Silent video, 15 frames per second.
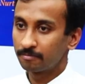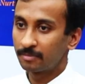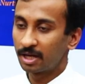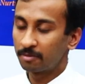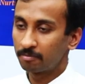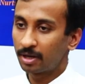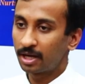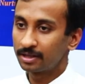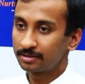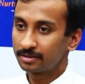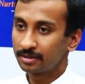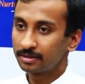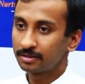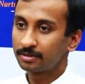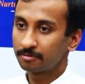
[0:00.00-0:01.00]
Ma'am, I
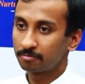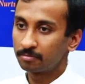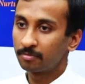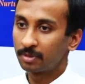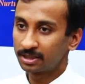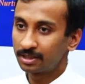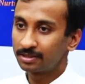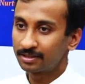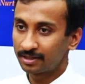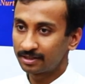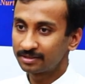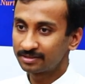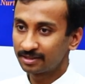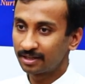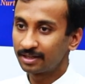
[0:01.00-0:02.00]
think Mother
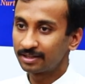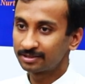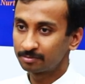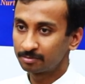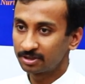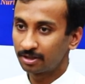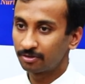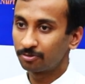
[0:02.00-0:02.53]
Teresa has been